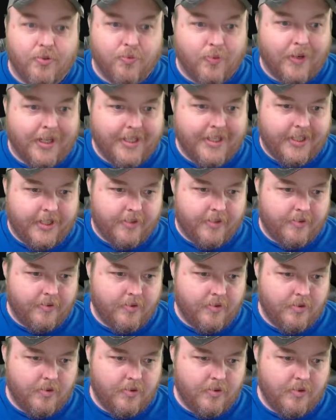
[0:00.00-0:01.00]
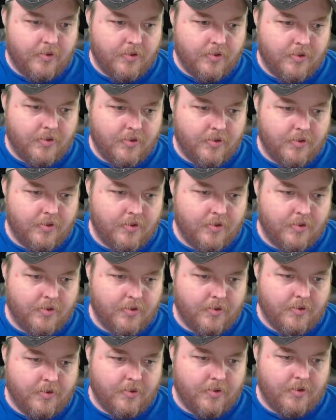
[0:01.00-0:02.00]
Reindeer. What's going on, you guys? How you guys doing?
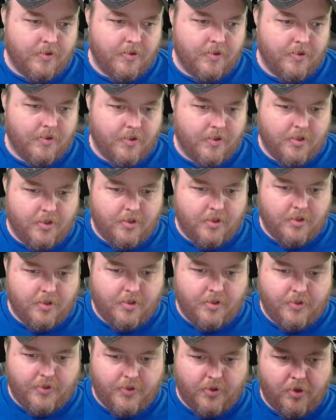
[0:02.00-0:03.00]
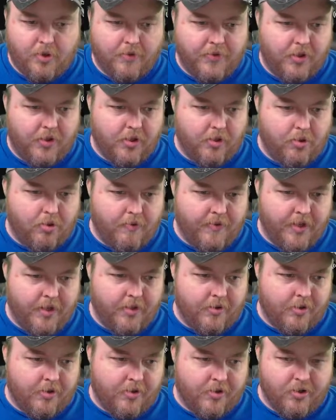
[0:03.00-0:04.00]
So if you go over here
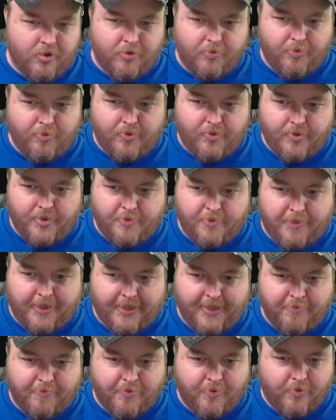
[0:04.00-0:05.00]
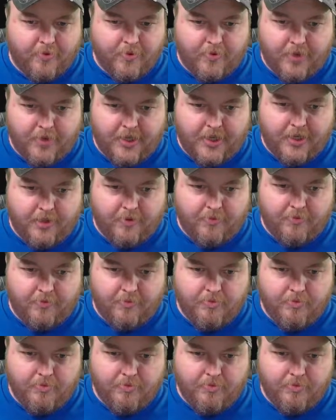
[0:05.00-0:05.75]
to Kerbal Space Program,